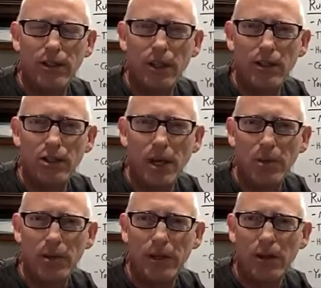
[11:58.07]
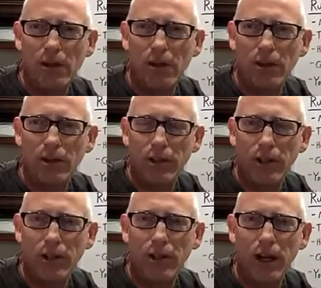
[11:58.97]
does something
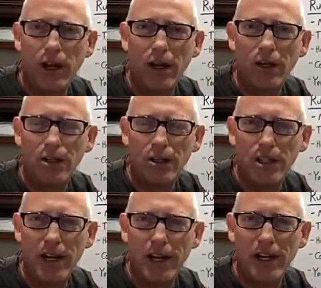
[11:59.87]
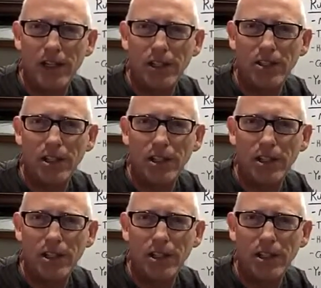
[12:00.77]
called understanding